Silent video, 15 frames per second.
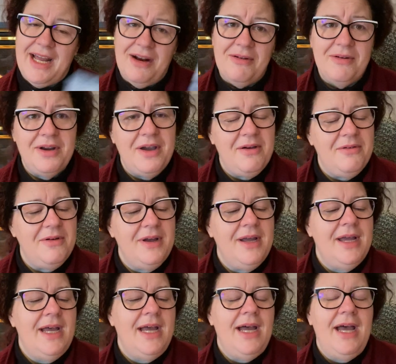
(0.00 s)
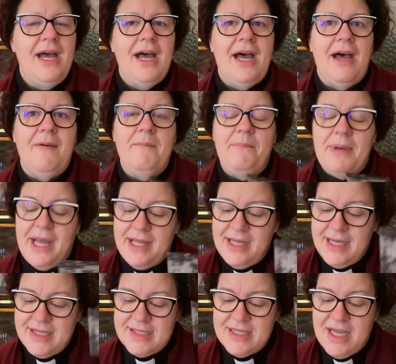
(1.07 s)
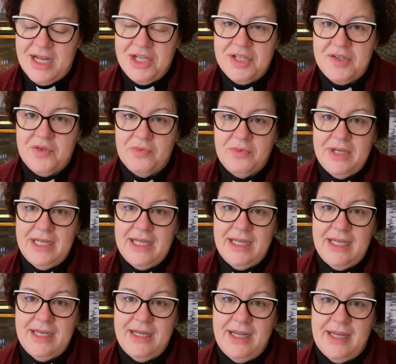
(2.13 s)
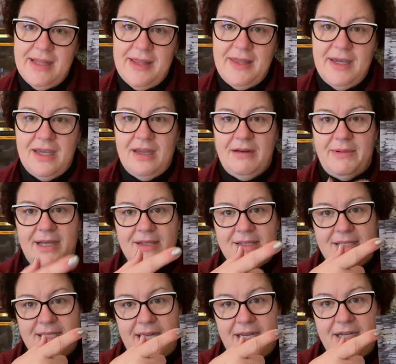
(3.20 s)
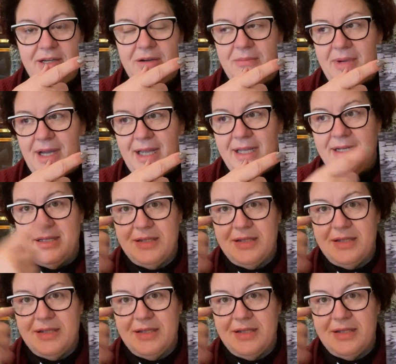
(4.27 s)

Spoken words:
don't know. But it's not just reading and thinking about setting your mind.